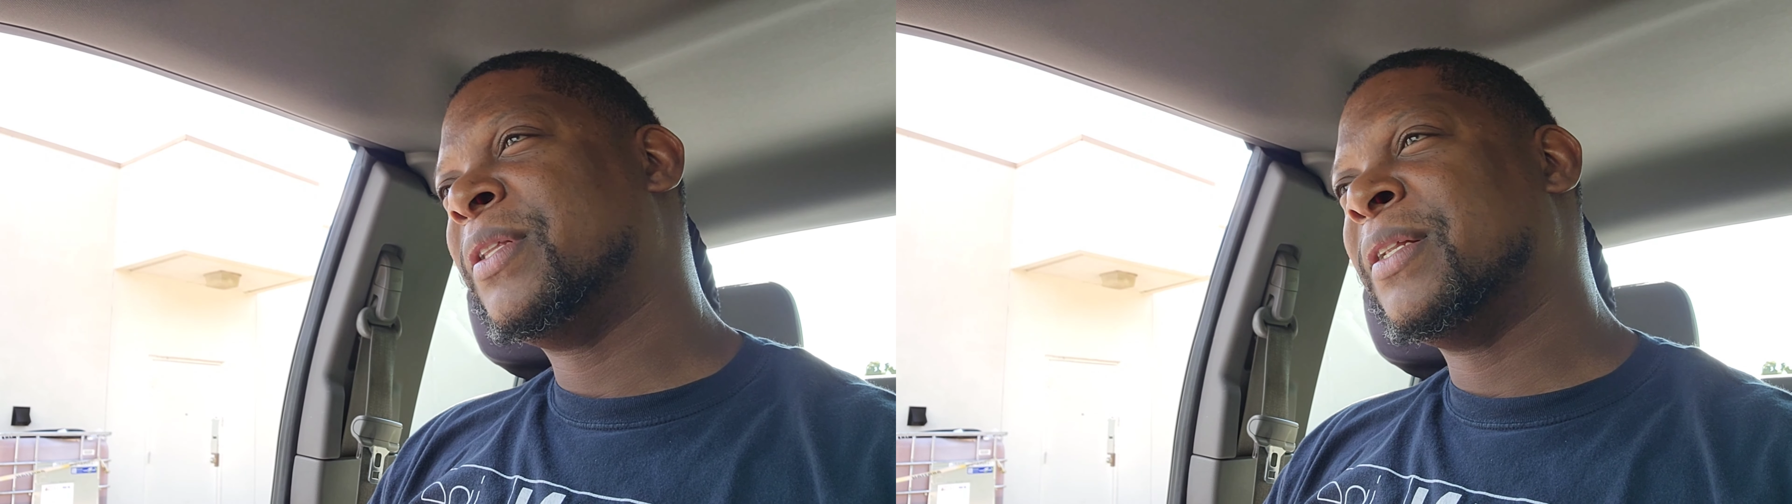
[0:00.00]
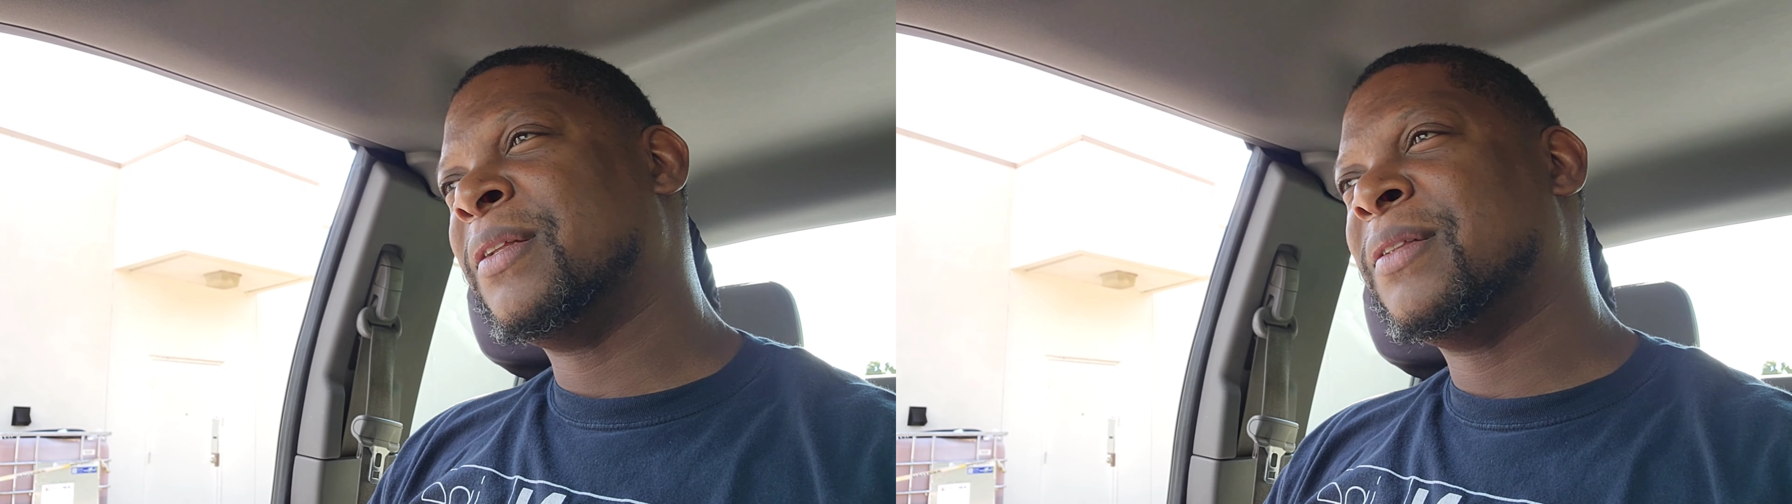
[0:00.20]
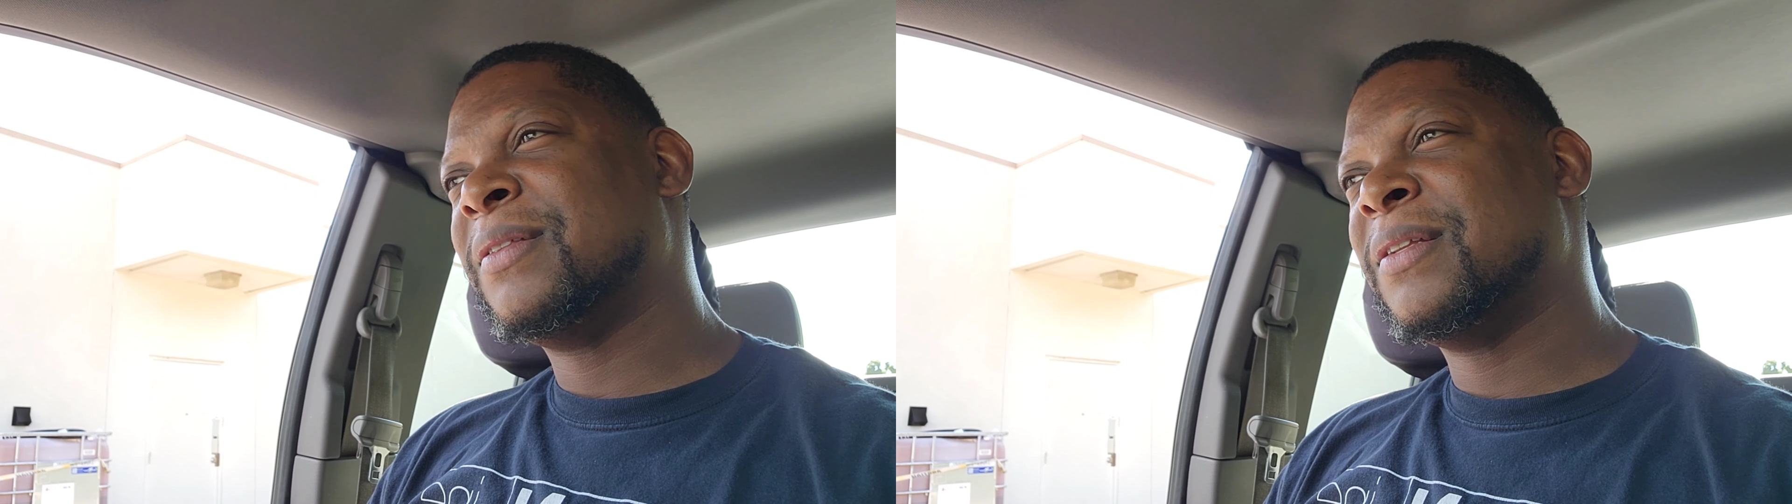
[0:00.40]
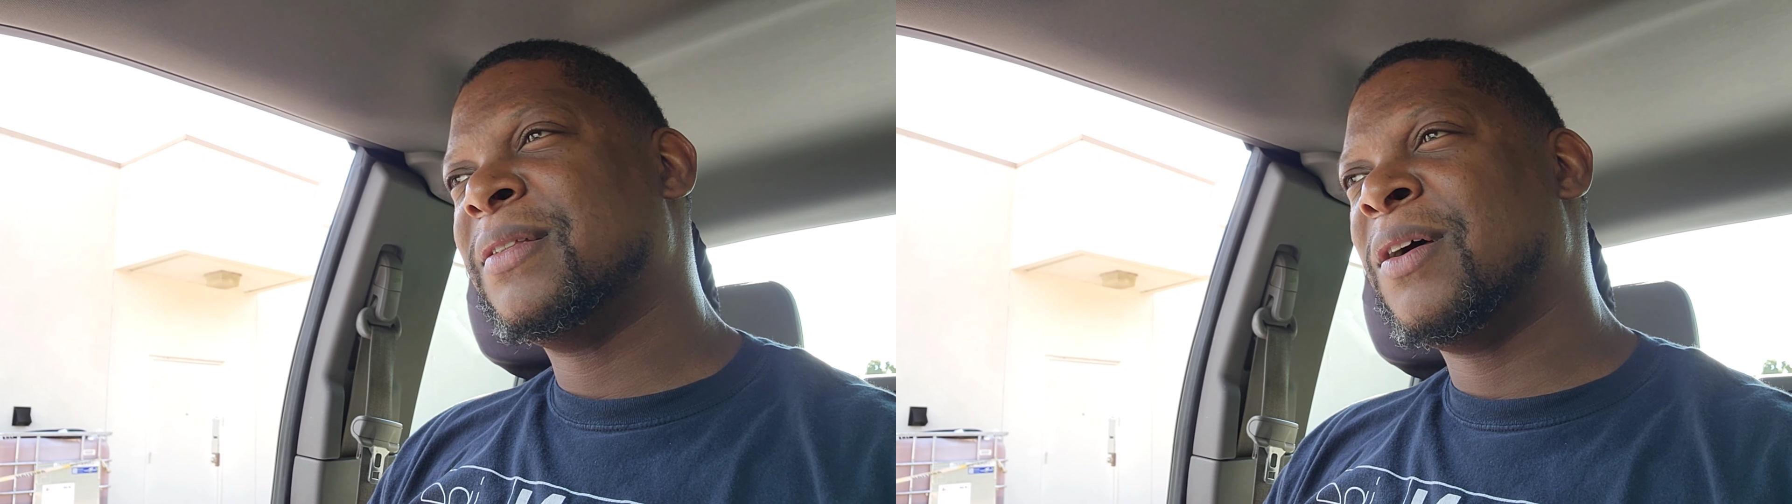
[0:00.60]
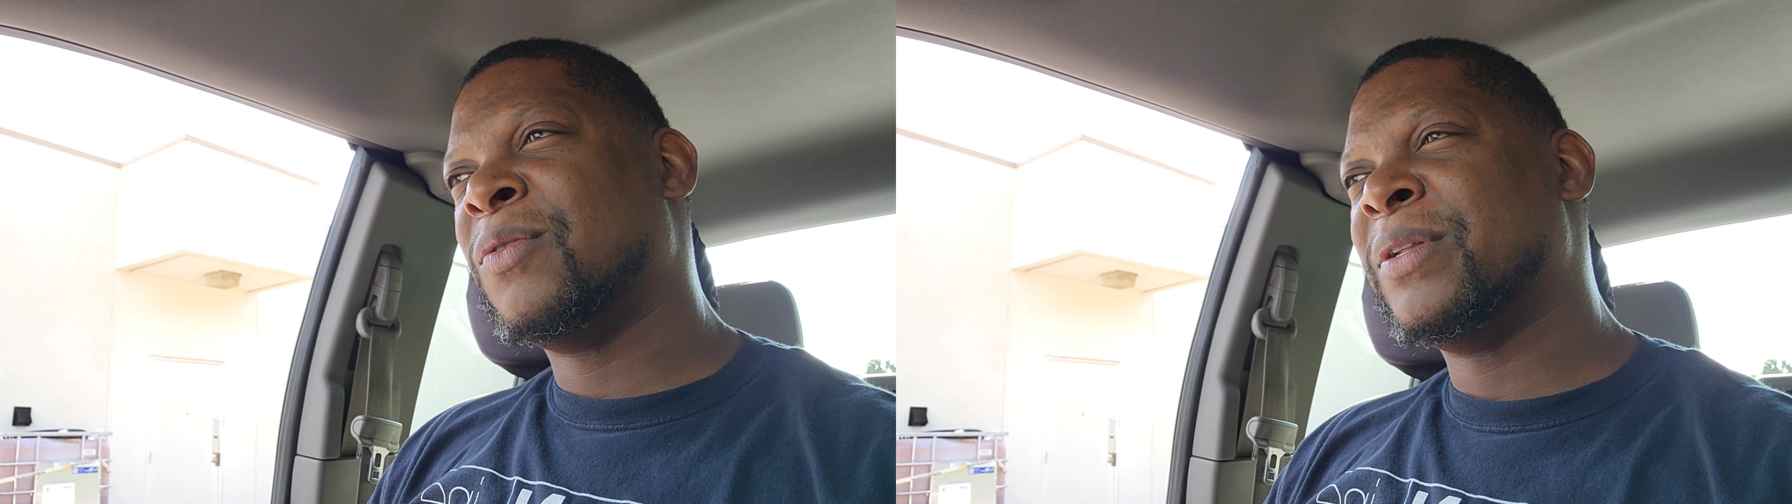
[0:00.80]

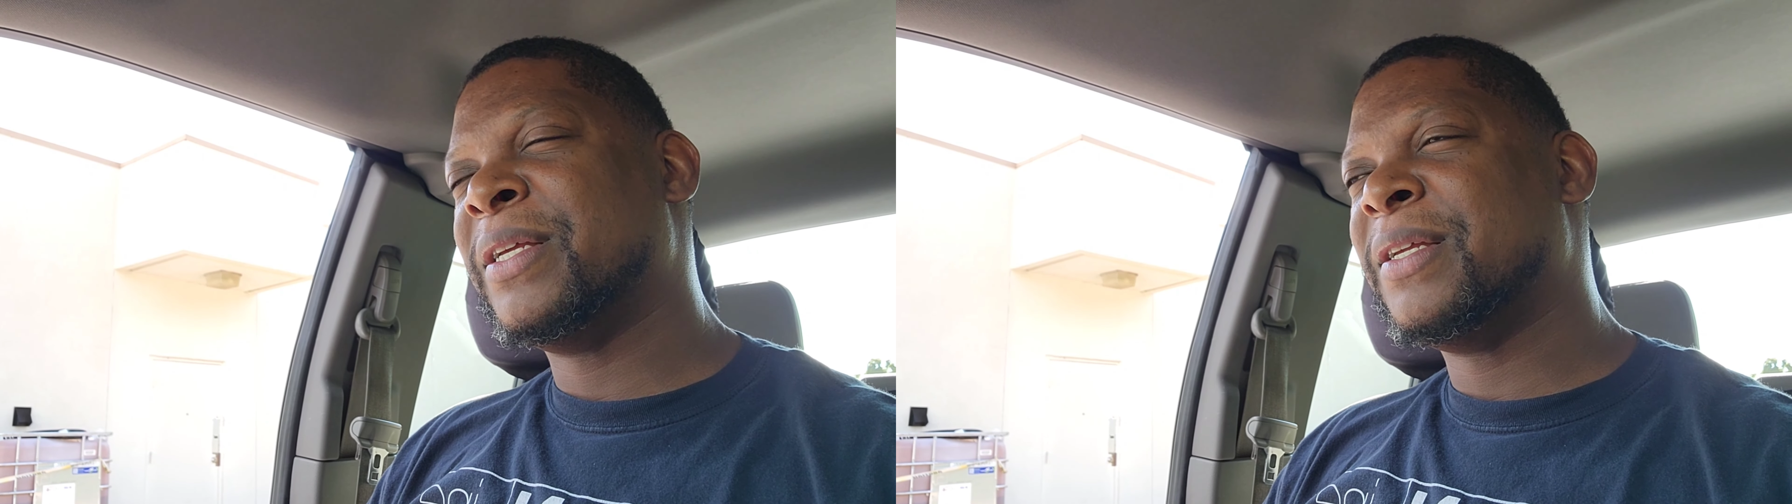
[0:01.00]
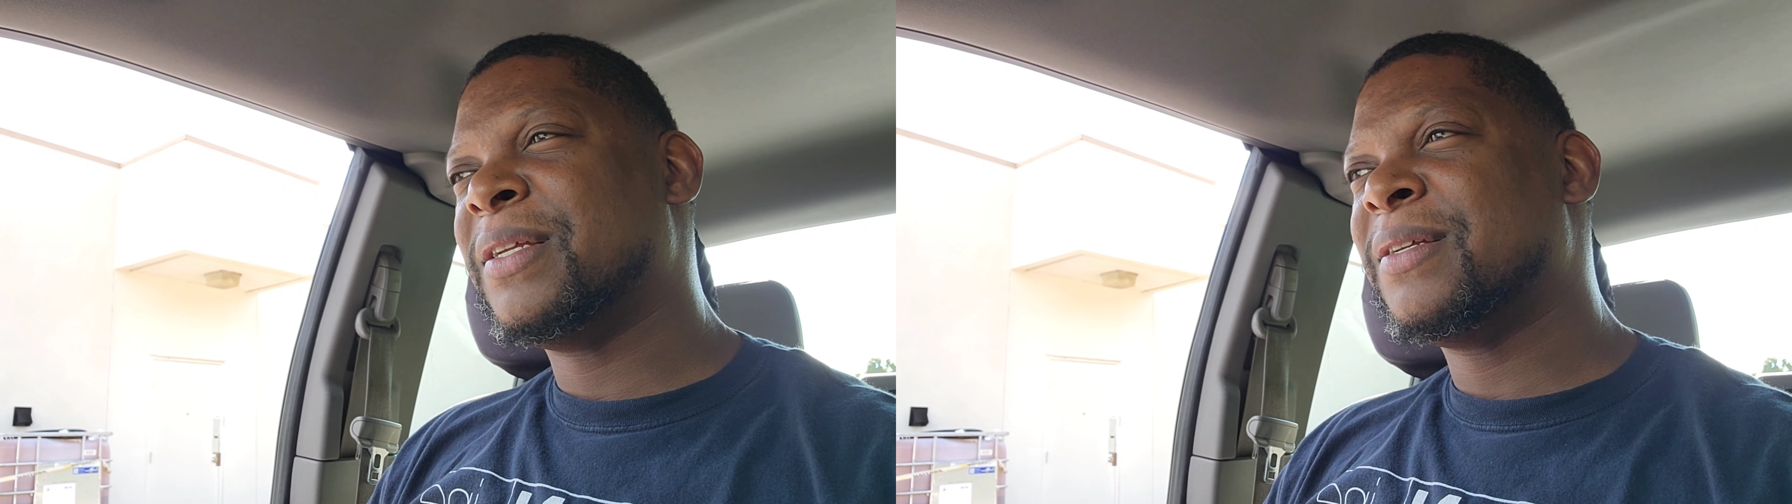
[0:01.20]
thing, only